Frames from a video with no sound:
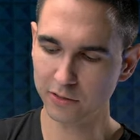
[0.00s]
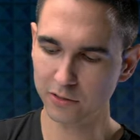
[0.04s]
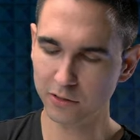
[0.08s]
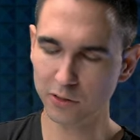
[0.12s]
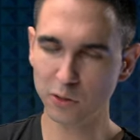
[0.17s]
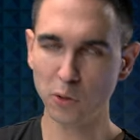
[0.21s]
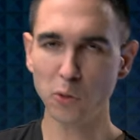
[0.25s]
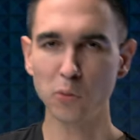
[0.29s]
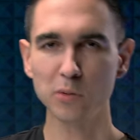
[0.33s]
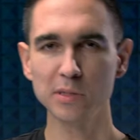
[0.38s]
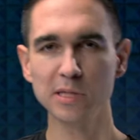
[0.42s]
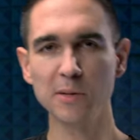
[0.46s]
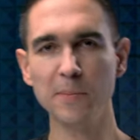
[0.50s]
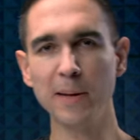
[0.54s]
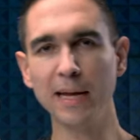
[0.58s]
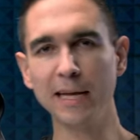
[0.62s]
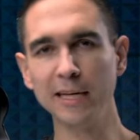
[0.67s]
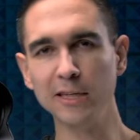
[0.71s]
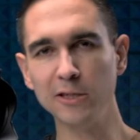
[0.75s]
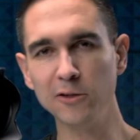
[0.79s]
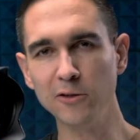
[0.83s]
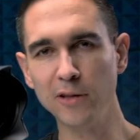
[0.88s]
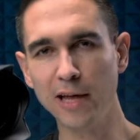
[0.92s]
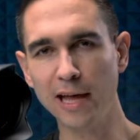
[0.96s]
tools that make
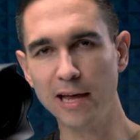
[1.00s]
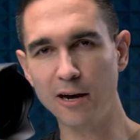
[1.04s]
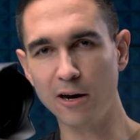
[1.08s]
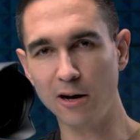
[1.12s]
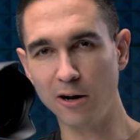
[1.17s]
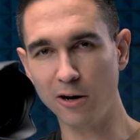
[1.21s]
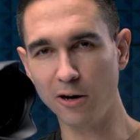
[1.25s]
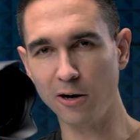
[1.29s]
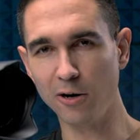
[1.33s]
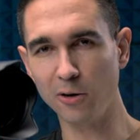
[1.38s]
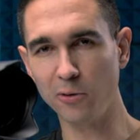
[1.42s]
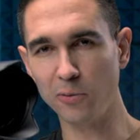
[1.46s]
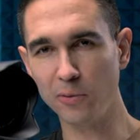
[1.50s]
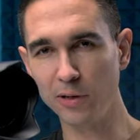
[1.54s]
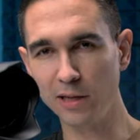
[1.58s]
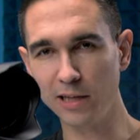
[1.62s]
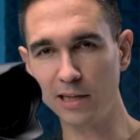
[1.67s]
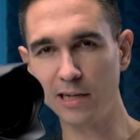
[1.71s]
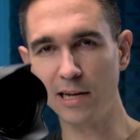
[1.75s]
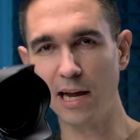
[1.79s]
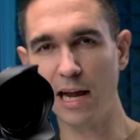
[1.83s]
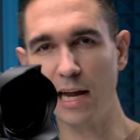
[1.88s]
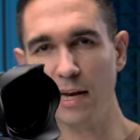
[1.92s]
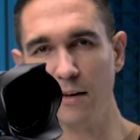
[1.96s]
you do that are really
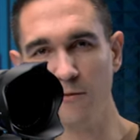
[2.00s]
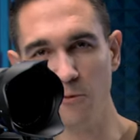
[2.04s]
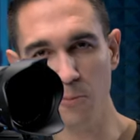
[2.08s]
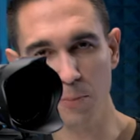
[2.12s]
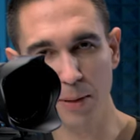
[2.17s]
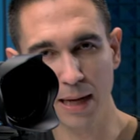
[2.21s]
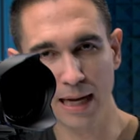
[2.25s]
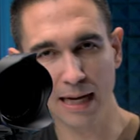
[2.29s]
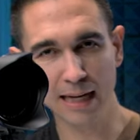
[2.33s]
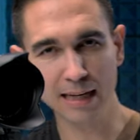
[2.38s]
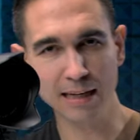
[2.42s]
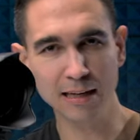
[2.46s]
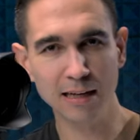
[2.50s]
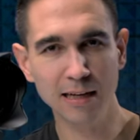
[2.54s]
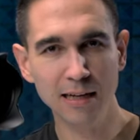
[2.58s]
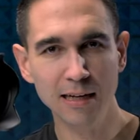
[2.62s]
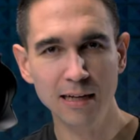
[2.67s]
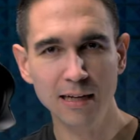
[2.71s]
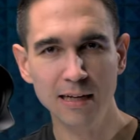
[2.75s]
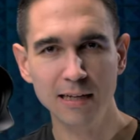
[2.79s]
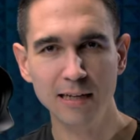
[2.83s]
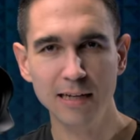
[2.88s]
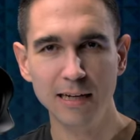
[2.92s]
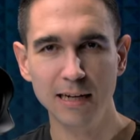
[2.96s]
kind of a pain.
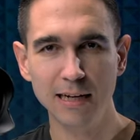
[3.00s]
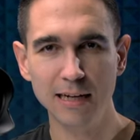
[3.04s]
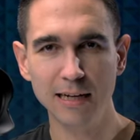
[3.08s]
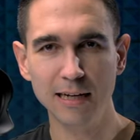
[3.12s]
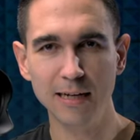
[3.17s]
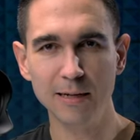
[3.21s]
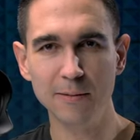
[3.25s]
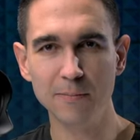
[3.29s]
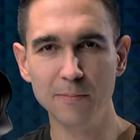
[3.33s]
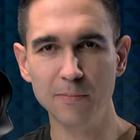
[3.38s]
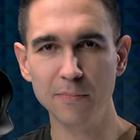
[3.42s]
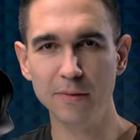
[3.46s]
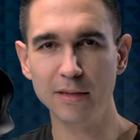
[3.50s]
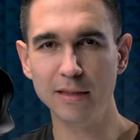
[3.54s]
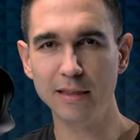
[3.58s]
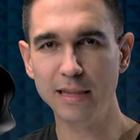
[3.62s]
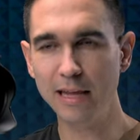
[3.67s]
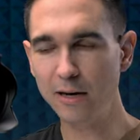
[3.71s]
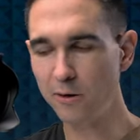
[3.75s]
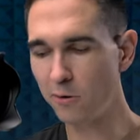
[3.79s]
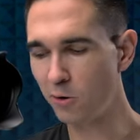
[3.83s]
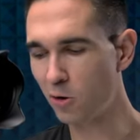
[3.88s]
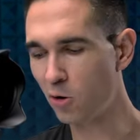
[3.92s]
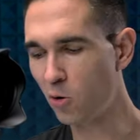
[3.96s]

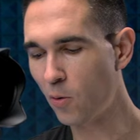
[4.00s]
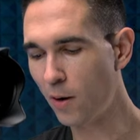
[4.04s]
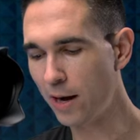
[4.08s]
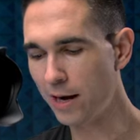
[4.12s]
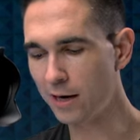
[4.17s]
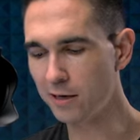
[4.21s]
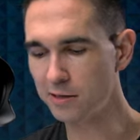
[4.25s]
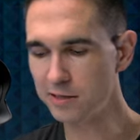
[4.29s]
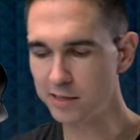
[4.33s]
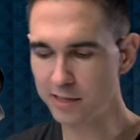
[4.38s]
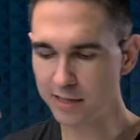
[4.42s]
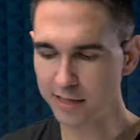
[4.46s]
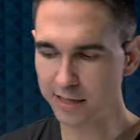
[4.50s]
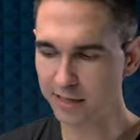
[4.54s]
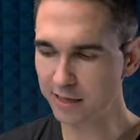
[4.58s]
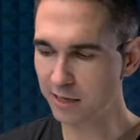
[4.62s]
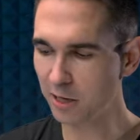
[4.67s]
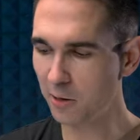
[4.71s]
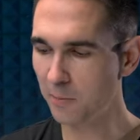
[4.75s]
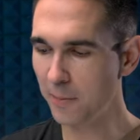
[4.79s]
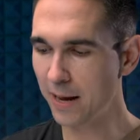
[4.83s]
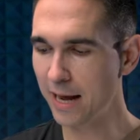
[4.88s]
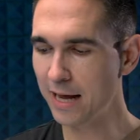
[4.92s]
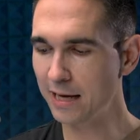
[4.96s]
Then it requires the
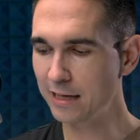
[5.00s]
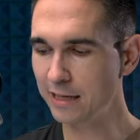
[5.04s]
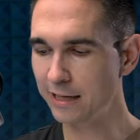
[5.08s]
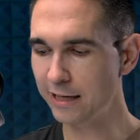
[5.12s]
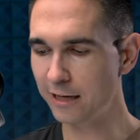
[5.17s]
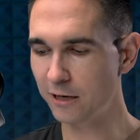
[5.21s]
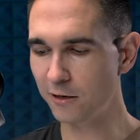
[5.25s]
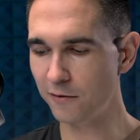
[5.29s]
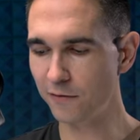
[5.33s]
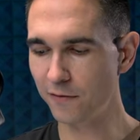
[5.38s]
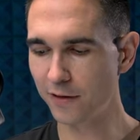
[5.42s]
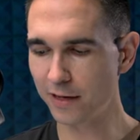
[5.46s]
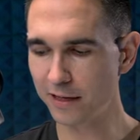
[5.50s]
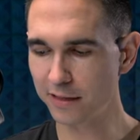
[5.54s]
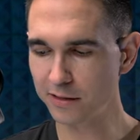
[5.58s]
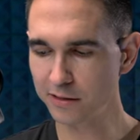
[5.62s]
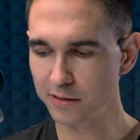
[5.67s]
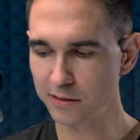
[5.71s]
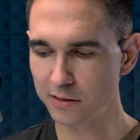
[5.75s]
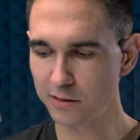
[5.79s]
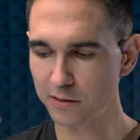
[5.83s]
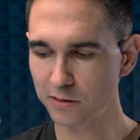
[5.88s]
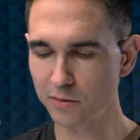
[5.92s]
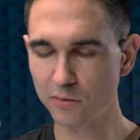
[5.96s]
command
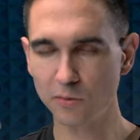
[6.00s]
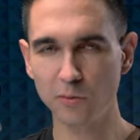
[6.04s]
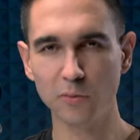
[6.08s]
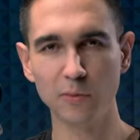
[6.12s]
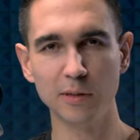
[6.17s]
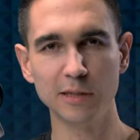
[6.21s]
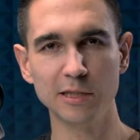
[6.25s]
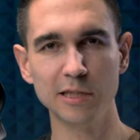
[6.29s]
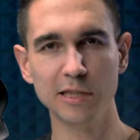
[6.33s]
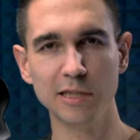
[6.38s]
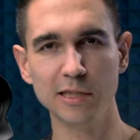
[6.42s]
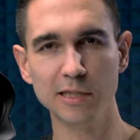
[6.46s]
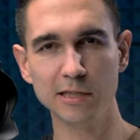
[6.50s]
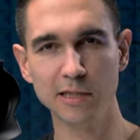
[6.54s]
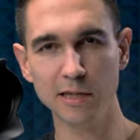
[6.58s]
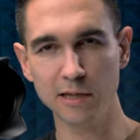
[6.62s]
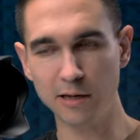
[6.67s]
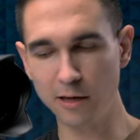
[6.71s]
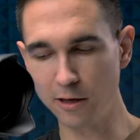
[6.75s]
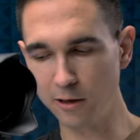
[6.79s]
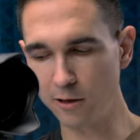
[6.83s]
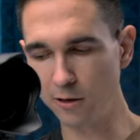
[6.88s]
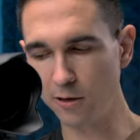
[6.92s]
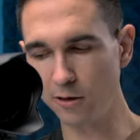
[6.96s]
interface, which is
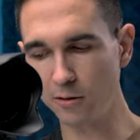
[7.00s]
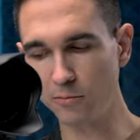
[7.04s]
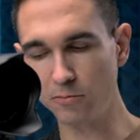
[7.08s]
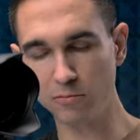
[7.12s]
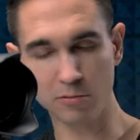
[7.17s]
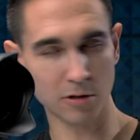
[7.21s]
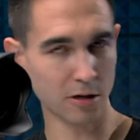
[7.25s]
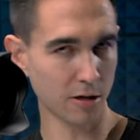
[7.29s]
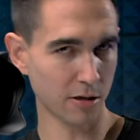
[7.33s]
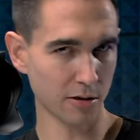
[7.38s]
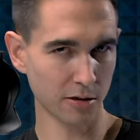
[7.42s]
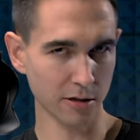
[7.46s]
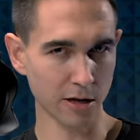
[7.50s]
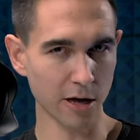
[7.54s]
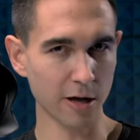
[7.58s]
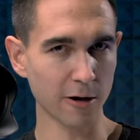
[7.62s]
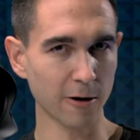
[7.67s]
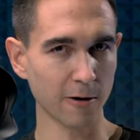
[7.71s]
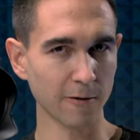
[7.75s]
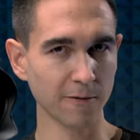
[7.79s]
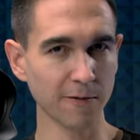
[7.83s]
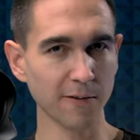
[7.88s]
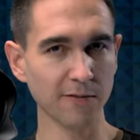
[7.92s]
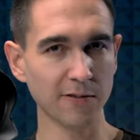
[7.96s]
another
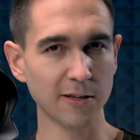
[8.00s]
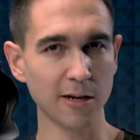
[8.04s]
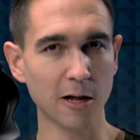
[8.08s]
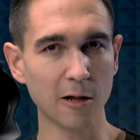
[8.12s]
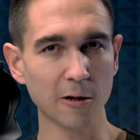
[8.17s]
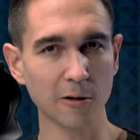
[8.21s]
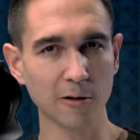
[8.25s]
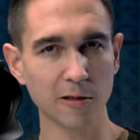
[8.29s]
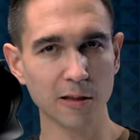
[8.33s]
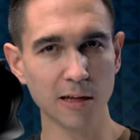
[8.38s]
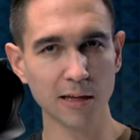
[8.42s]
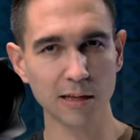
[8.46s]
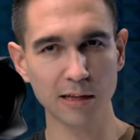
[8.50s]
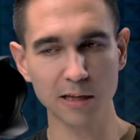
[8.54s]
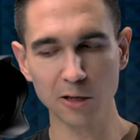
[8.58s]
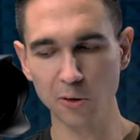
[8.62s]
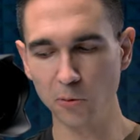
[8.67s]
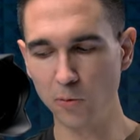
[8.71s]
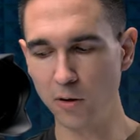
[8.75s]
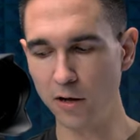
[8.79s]
$150 thing that you